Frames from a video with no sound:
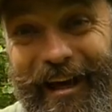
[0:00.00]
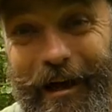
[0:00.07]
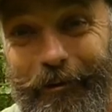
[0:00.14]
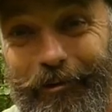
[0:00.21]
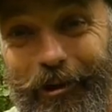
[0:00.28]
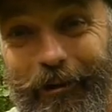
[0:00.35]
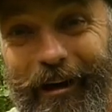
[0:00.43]

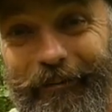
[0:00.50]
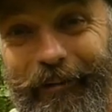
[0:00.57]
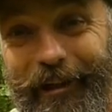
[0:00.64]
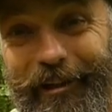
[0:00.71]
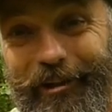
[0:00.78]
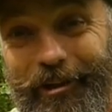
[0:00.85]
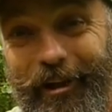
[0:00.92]
Outdoor
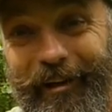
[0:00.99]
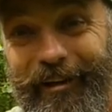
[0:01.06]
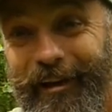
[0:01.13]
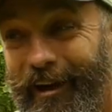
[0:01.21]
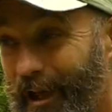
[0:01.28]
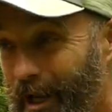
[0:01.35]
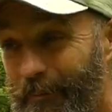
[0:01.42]
Adventure,
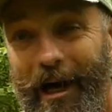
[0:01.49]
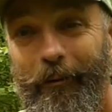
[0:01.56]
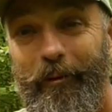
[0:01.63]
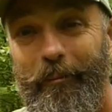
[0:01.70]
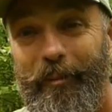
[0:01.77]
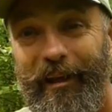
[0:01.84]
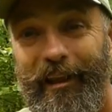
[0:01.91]
and I'm out
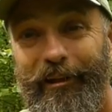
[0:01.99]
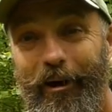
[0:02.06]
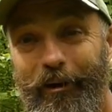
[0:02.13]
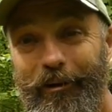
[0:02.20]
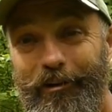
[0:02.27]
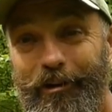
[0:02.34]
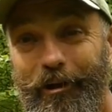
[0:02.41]
with Billy
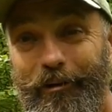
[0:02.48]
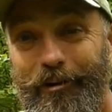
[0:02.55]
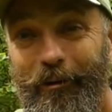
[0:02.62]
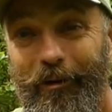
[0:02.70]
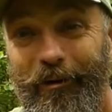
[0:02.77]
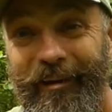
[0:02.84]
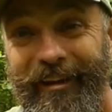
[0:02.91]
Dog as
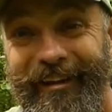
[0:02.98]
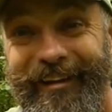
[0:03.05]
usual,